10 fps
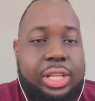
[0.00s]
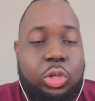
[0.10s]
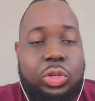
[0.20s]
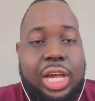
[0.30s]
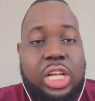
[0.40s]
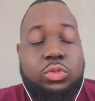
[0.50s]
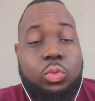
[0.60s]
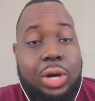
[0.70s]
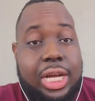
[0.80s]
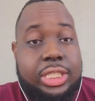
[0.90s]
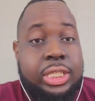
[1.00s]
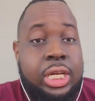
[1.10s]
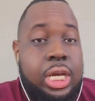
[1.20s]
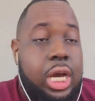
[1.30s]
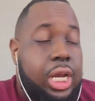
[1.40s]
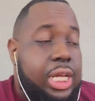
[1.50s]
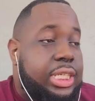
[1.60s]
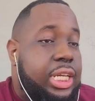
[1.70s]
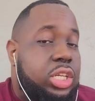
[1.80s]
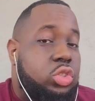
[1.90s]
Thank you guys for watching. Uh, let's
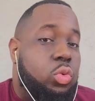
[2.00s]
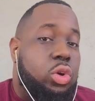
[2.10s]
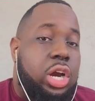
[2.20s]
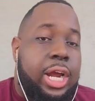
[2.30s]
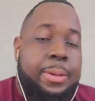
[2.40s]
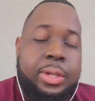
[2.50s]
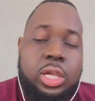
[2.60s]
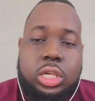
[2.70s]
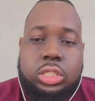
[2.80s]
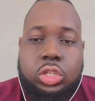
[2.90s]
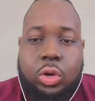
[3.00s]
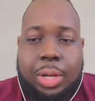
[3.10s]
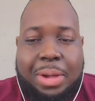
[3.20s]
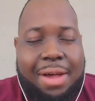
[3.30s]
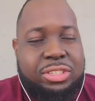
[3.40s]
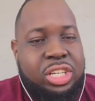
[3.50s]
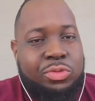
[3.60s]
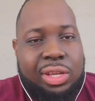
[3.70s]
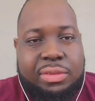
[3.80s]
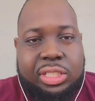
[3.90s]
get into it, all right? So um, obviously there's
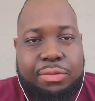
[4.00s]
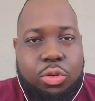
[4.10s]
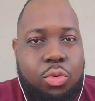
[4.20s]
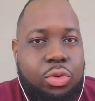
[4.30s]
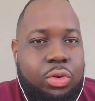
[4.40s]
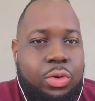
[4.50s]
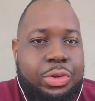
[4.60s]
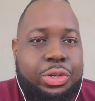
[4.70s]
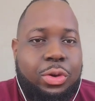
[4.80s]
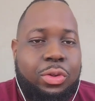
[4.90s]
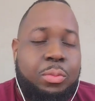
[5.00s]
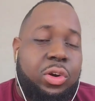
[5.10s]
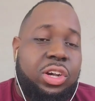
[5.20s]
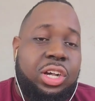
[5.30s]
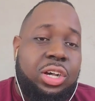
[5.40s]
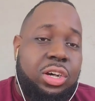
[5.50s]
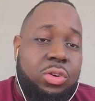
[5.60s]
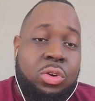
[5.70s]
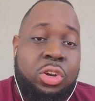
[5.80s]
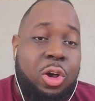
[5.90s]
major stuff going on. You know, uh,
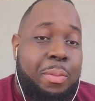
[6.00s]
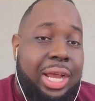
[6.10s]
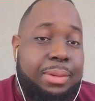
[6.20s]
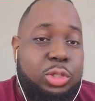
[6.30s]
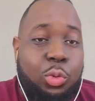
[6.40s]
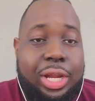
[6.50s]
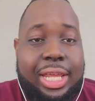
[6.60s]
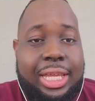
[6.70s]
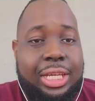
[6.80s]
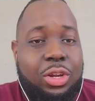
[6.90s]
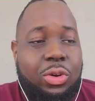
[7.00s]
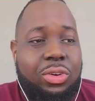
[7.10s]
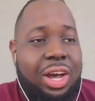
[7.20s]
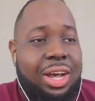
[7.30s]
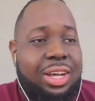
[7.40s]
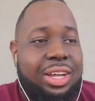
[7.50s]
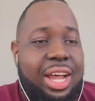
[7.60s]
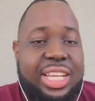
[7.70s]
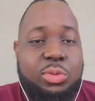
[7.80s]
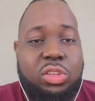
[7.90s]
Odell Beckham tweeting, you know, uh,
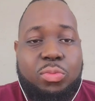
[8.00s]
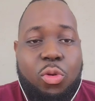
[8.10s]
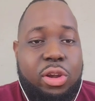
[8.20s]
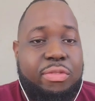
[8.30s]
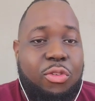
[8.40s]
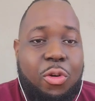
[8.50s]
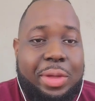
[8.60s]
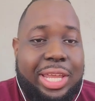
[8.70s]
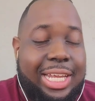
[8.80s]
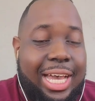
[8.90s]
he's worth more than $4 million.